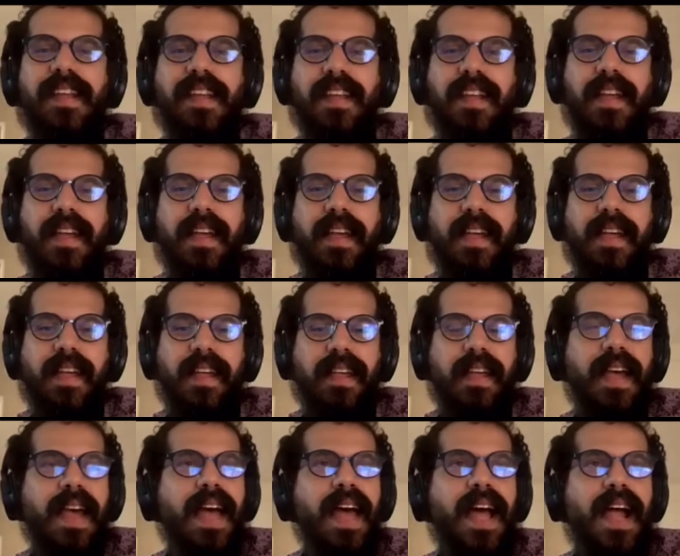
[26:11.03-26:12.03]
uh,
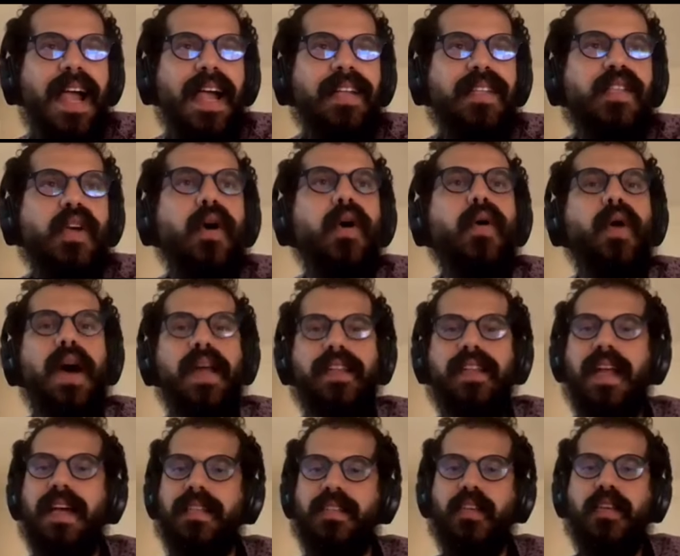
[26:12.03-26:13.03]
so I'd
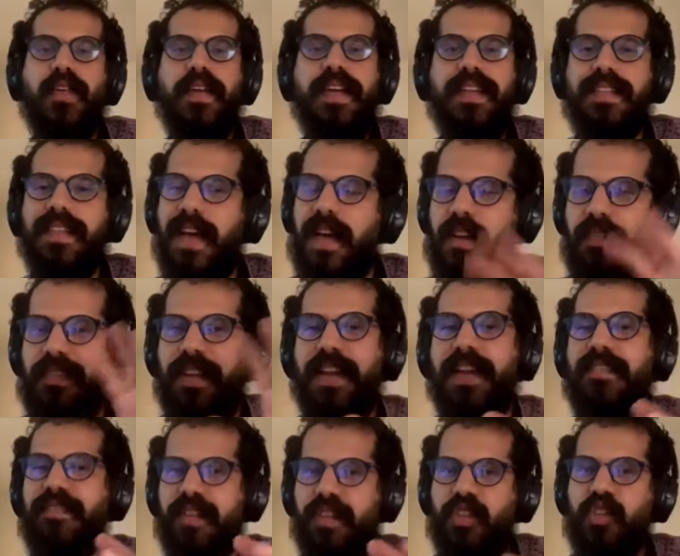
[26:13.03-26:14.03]
like to create kind of like
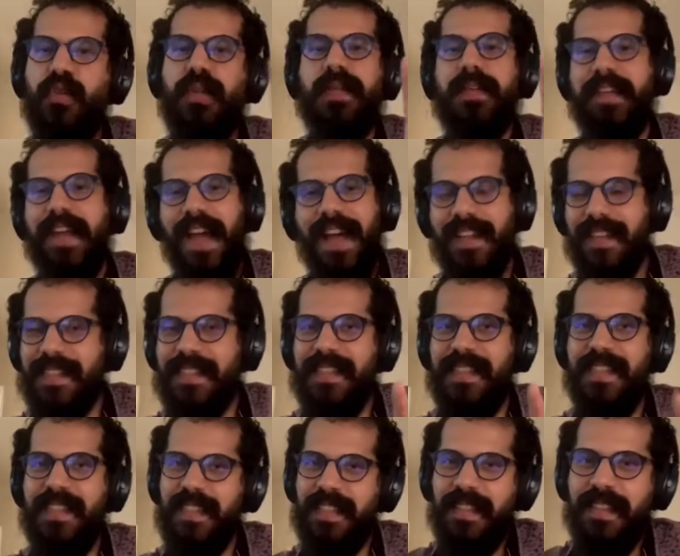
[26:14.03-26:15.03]
a virtual
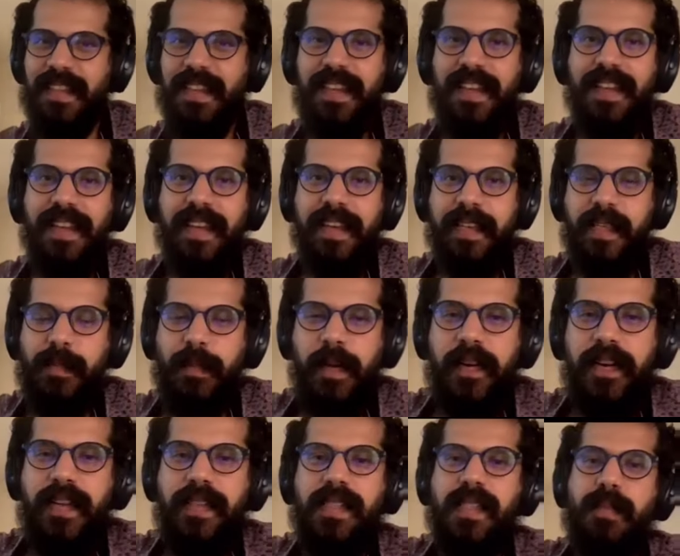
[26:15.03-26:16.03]
reality
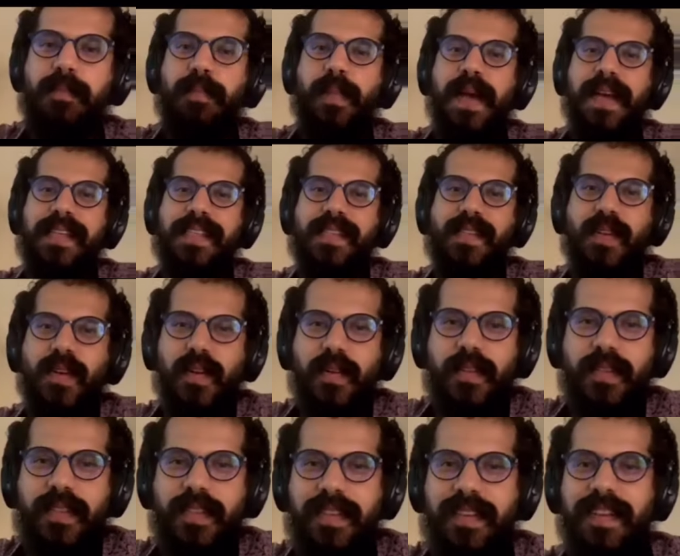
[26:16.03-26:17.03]
experience based
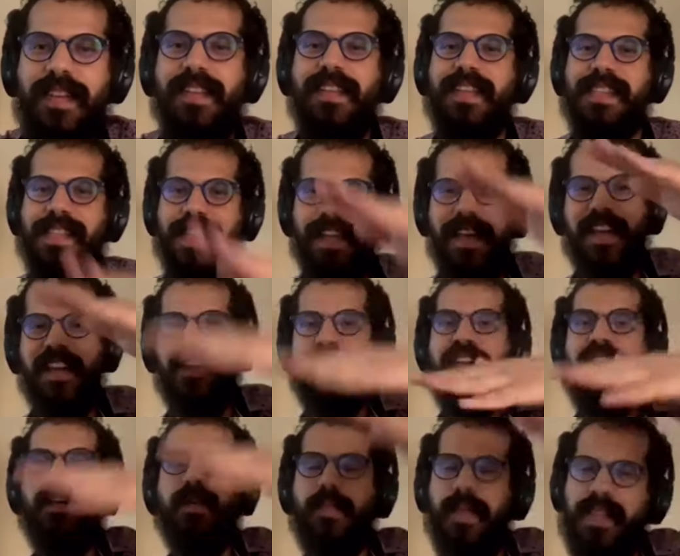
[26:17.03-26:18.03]
on this
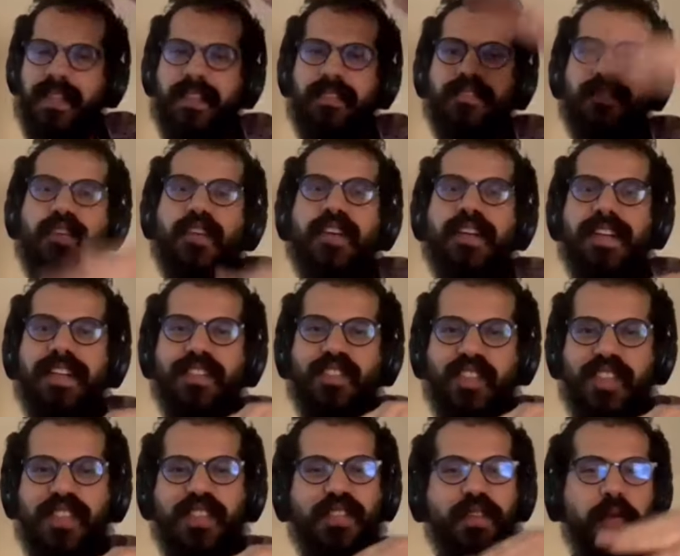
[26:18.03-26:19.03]
layering metaphor and
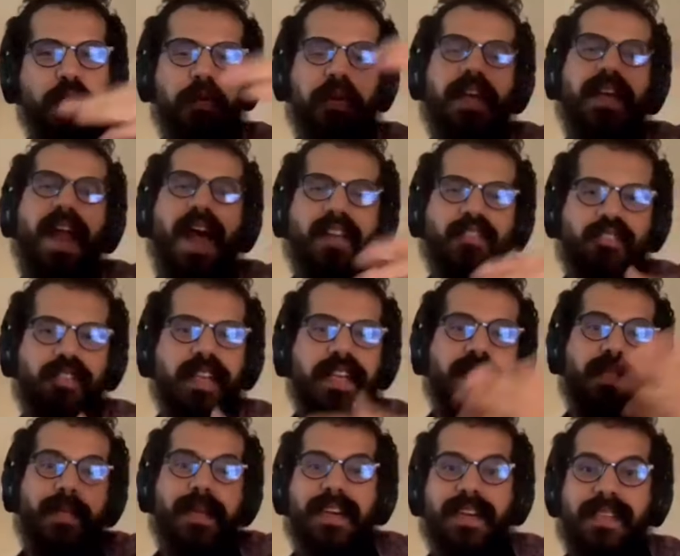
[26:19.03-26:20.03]
just so you can actually
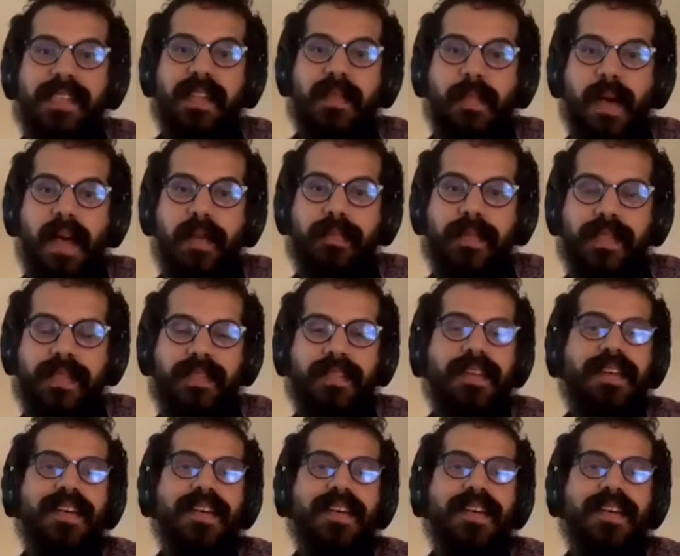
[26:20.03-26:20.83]
experience the maps